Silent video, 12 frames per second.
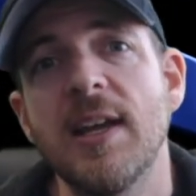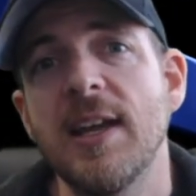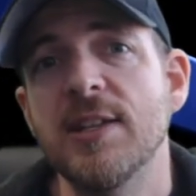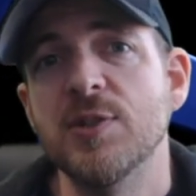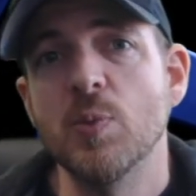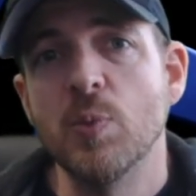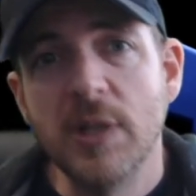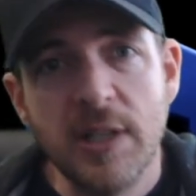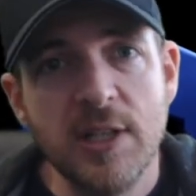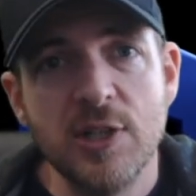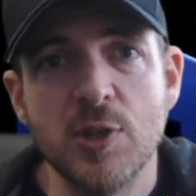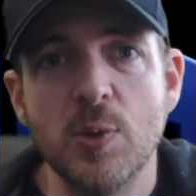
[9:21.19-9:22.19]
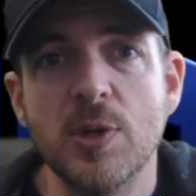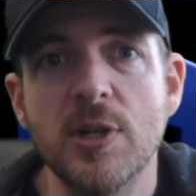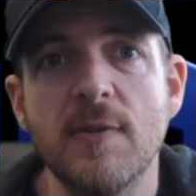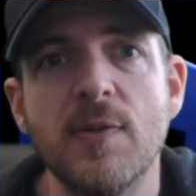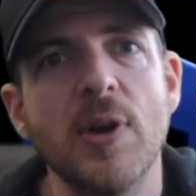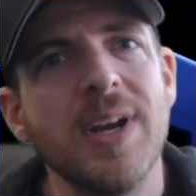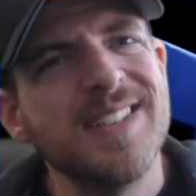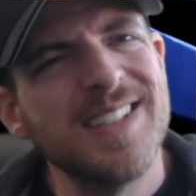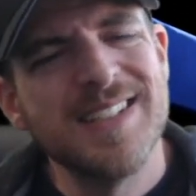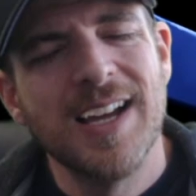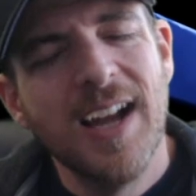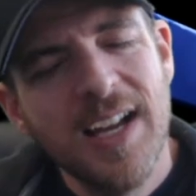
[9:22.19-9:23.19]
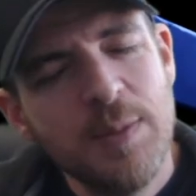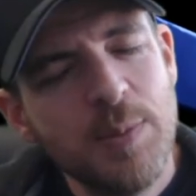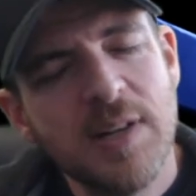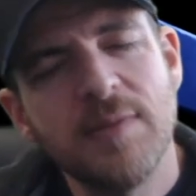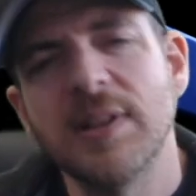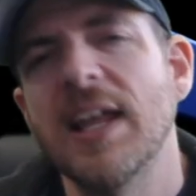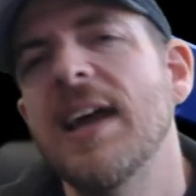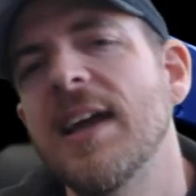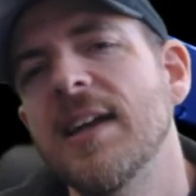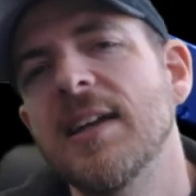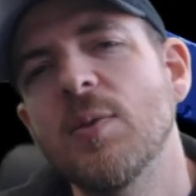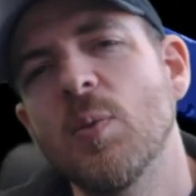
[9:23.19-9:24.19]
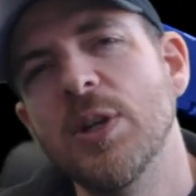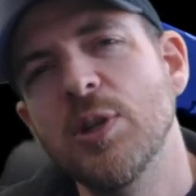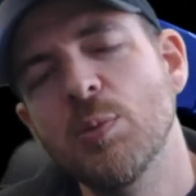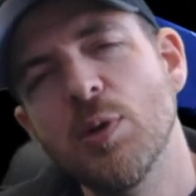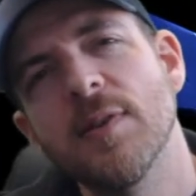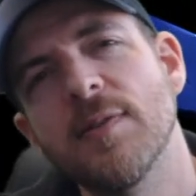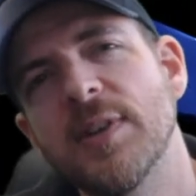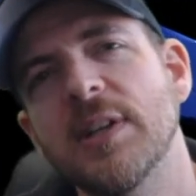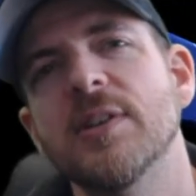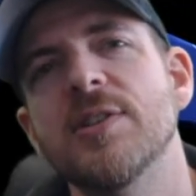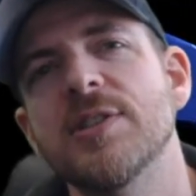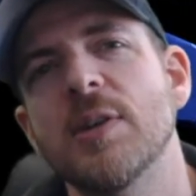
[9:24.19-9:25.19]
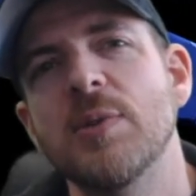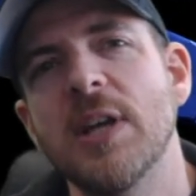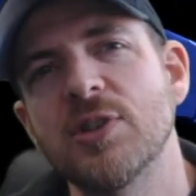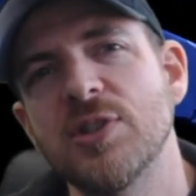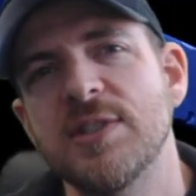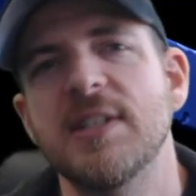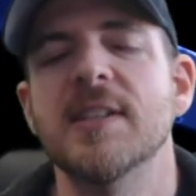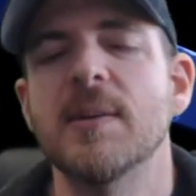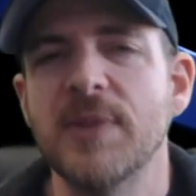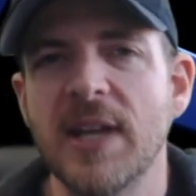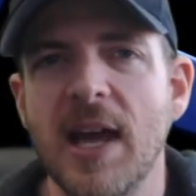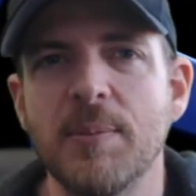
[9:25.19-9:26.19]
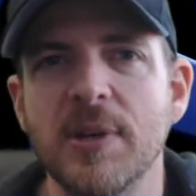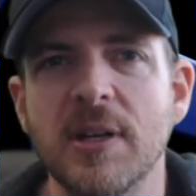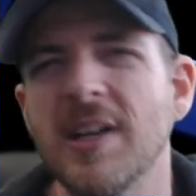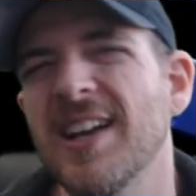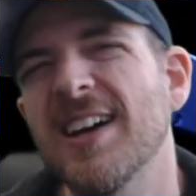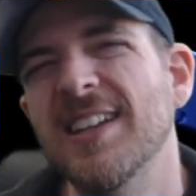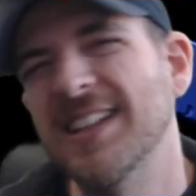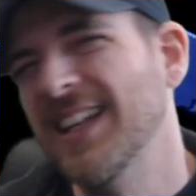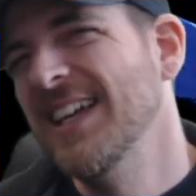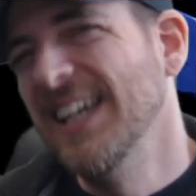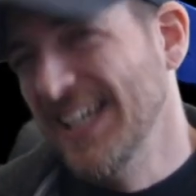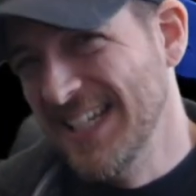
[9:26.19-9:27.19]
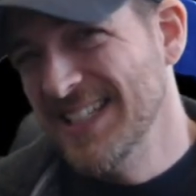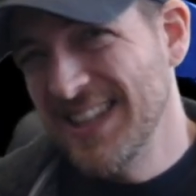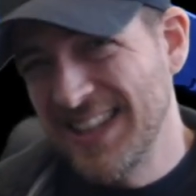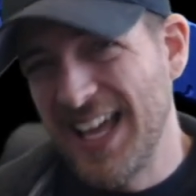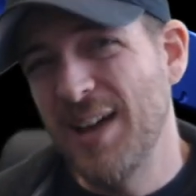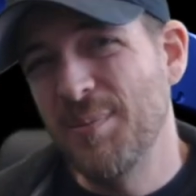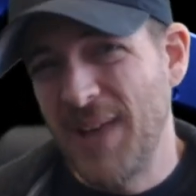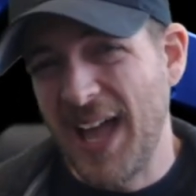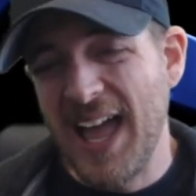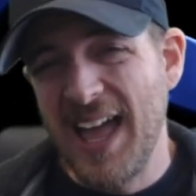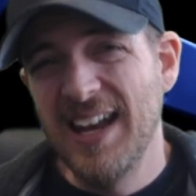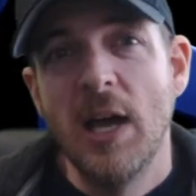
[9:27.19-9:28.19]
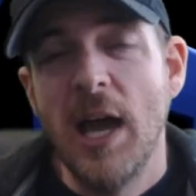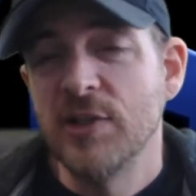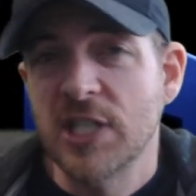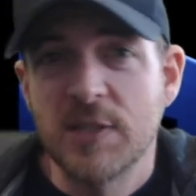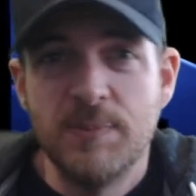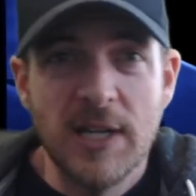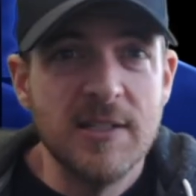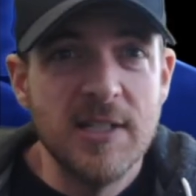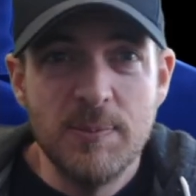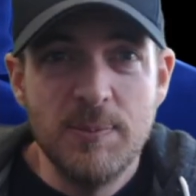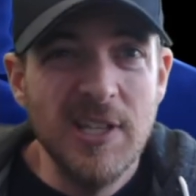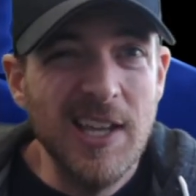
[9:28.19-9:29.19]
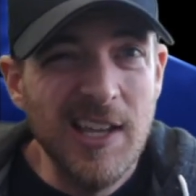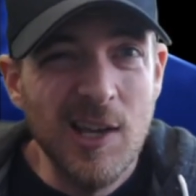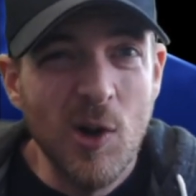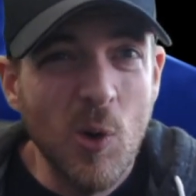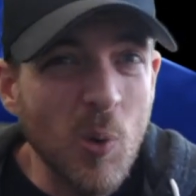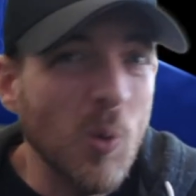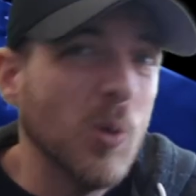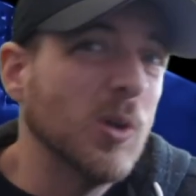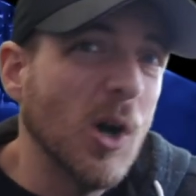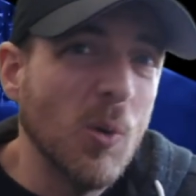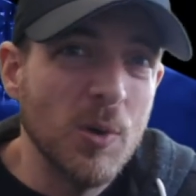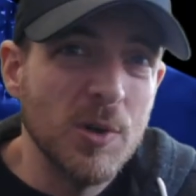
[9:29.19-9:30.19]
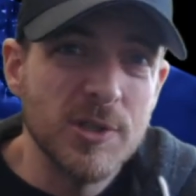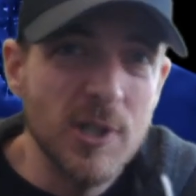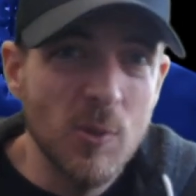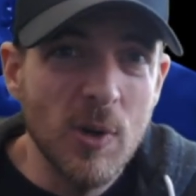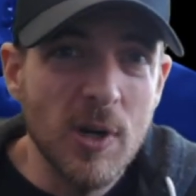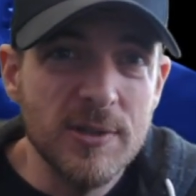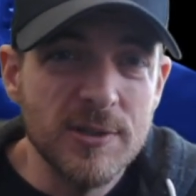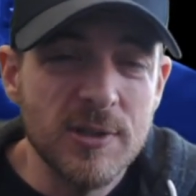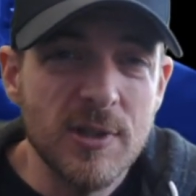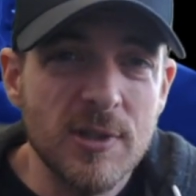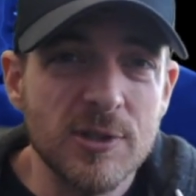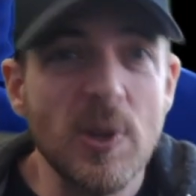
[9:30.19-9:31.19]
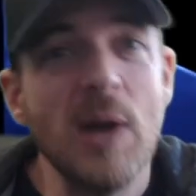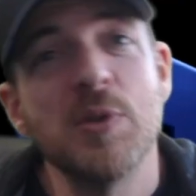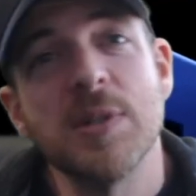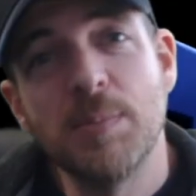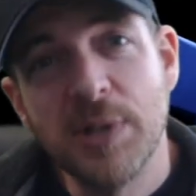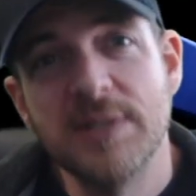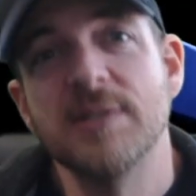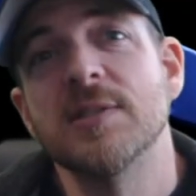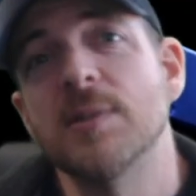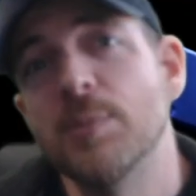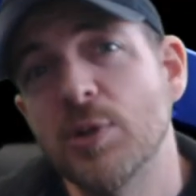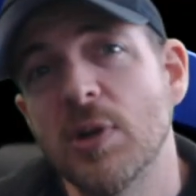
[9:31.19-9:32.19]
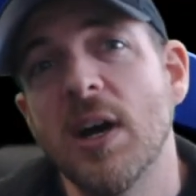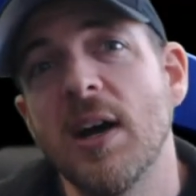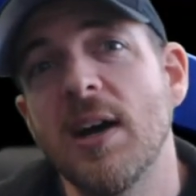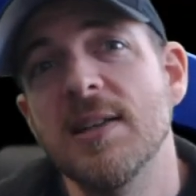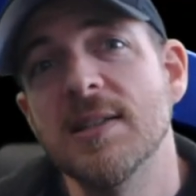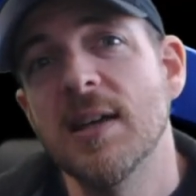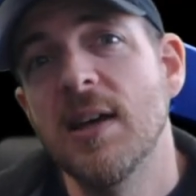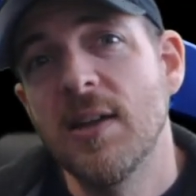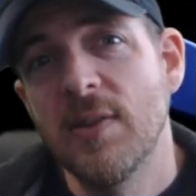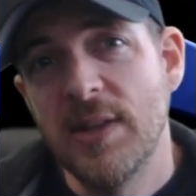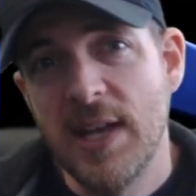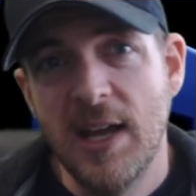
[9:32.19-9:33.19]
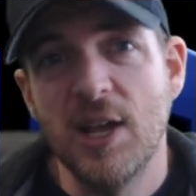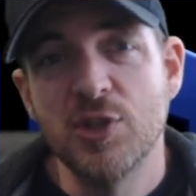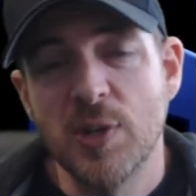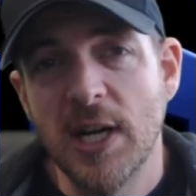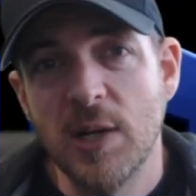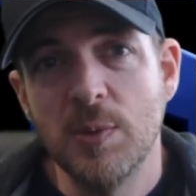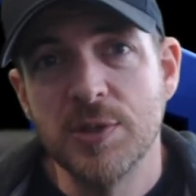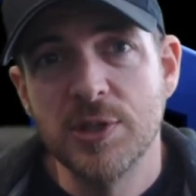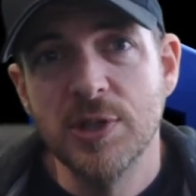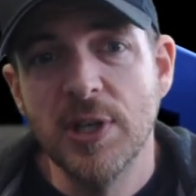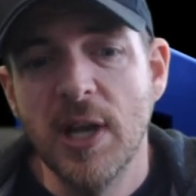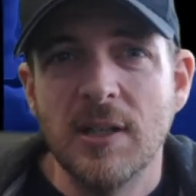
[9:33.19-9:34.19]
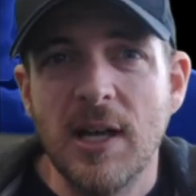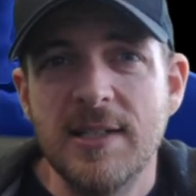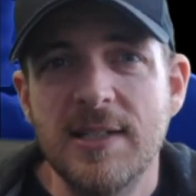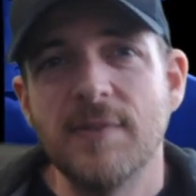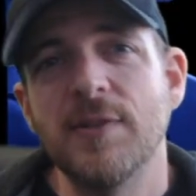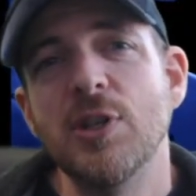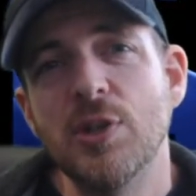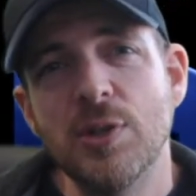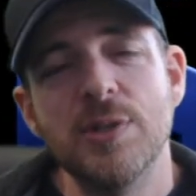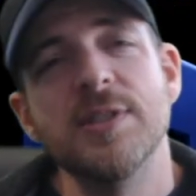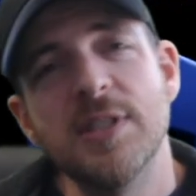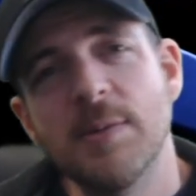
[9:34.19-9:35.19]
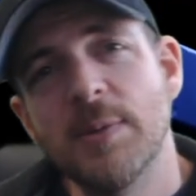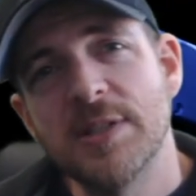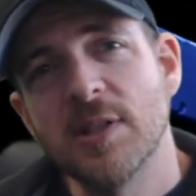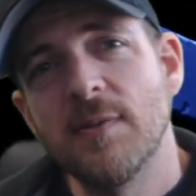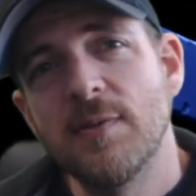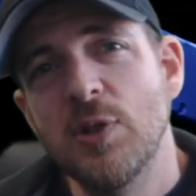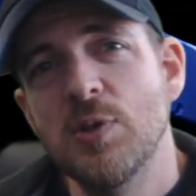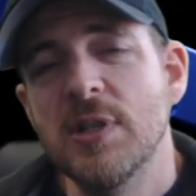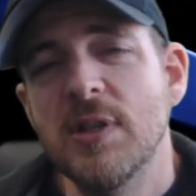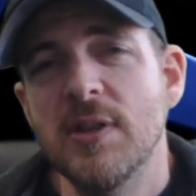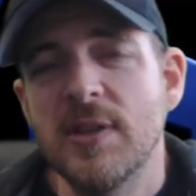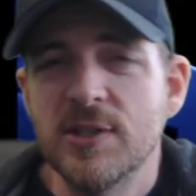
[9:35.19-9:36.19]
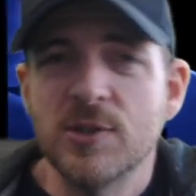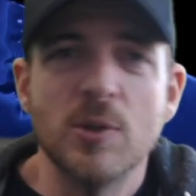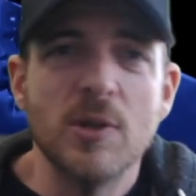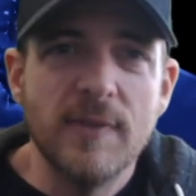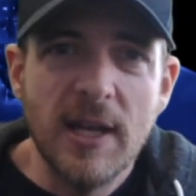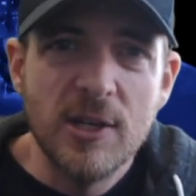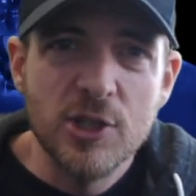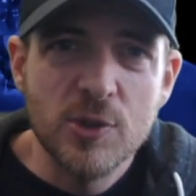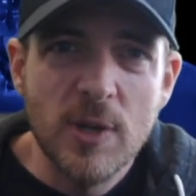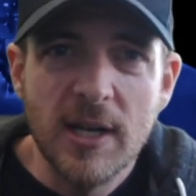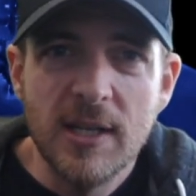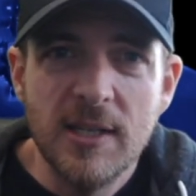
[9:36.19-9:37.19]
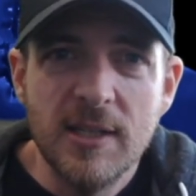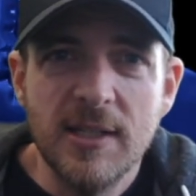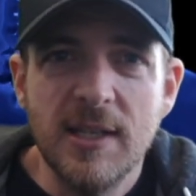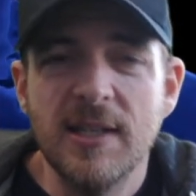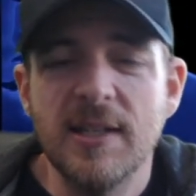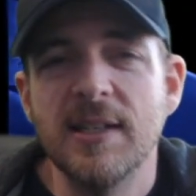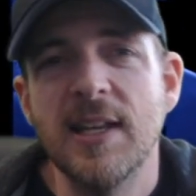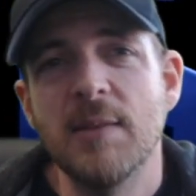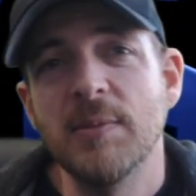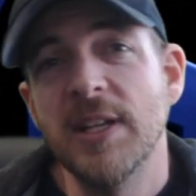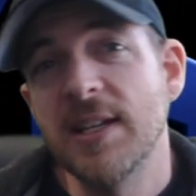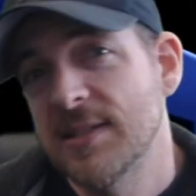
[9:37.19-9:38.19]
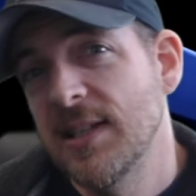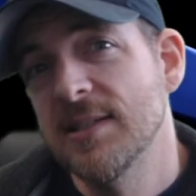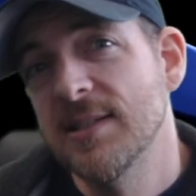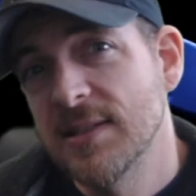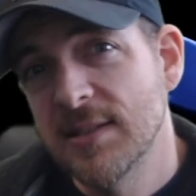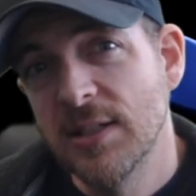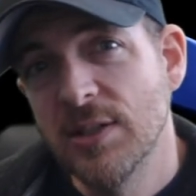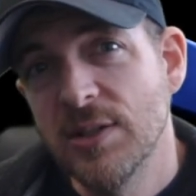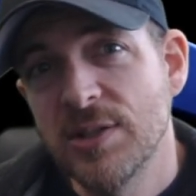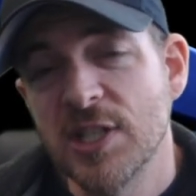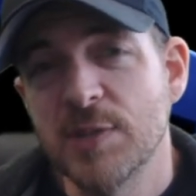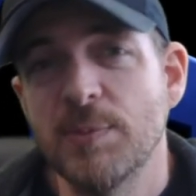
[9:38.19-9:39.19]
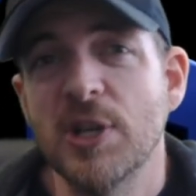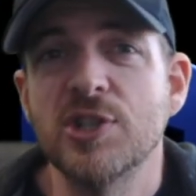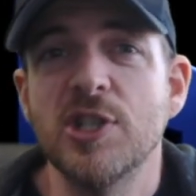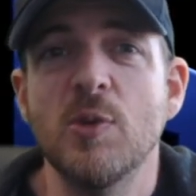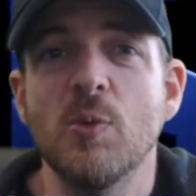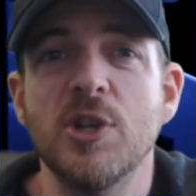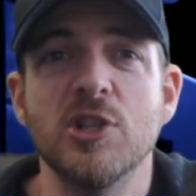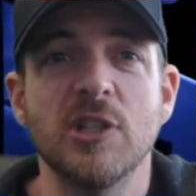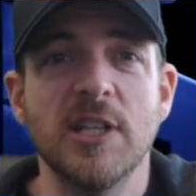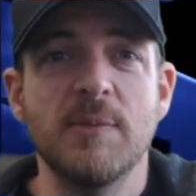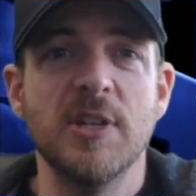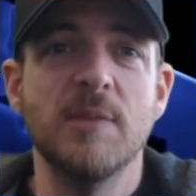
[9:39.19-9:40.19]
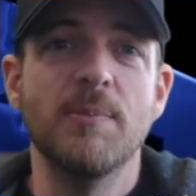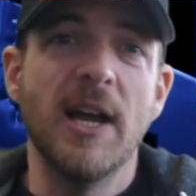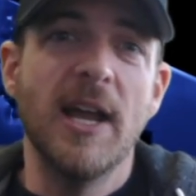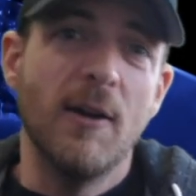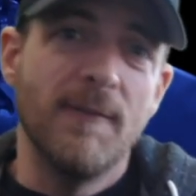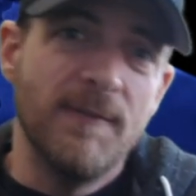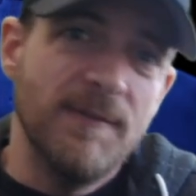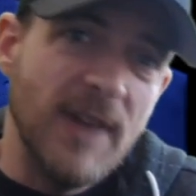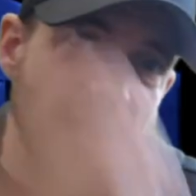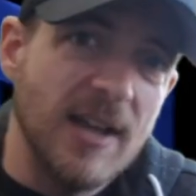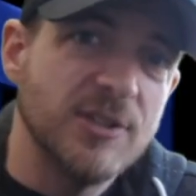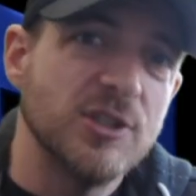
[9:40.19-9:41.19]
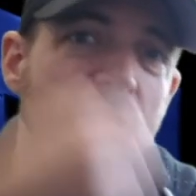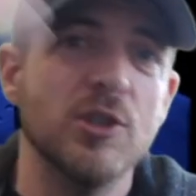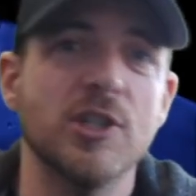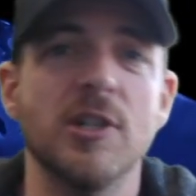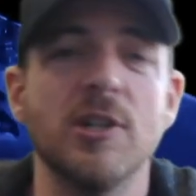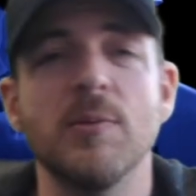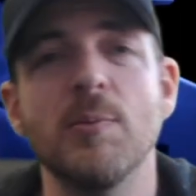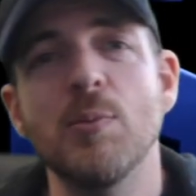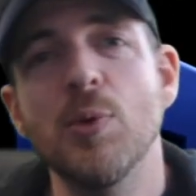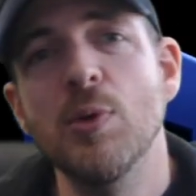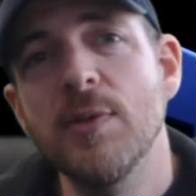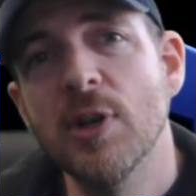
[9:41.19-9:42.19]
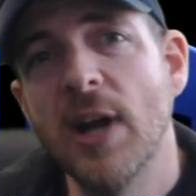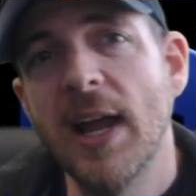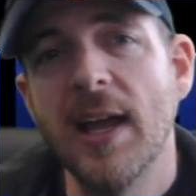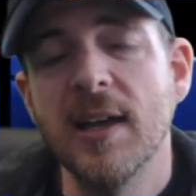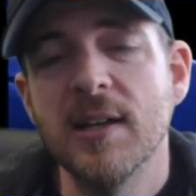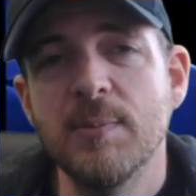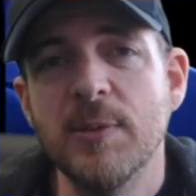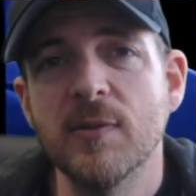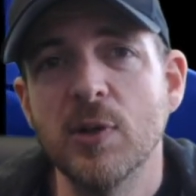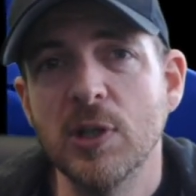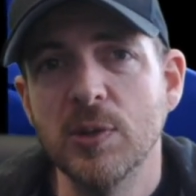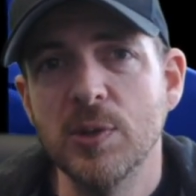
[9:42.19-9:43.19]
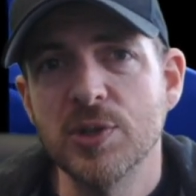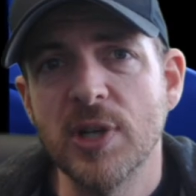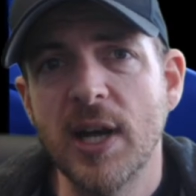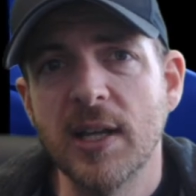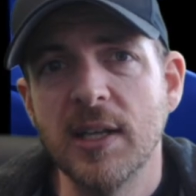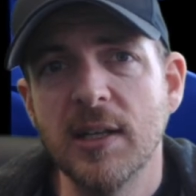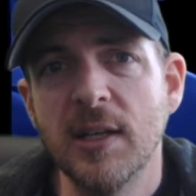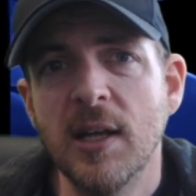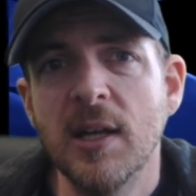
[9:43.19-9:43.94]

It's really intuitive. There is a tiny bit of lag when you move your fingers and we actually see something happen. The lag isn't that bad. I was expecting it to be a whole lot worse than it was. So that was a pleasant surprise. The hand tracking was good. I definitely couldn't see myself using this sort of hand tracking in a game like Saints and Sinners, especially when you're limited by how fast you can move your hand before you lose tracking.